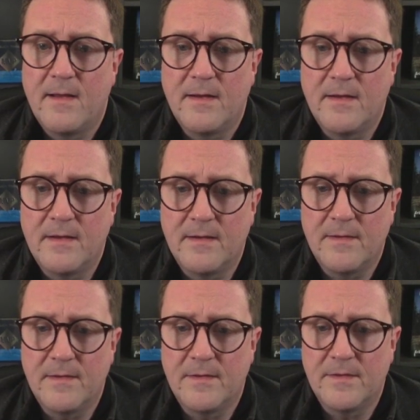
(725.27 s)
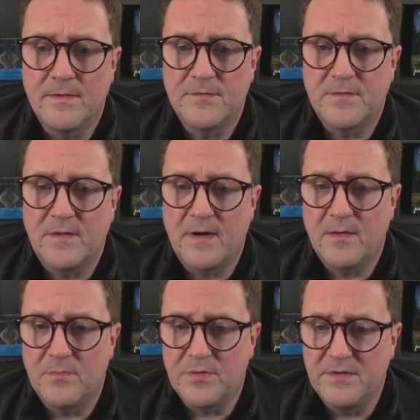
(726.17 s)
So
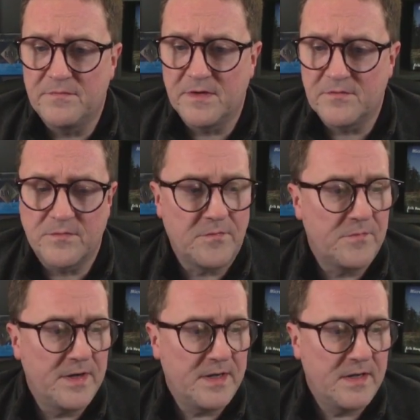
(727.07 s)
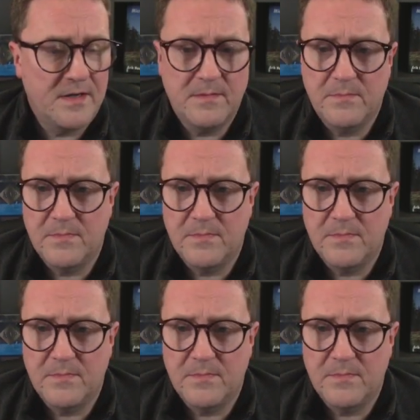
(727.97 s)
I'll prefix with rec.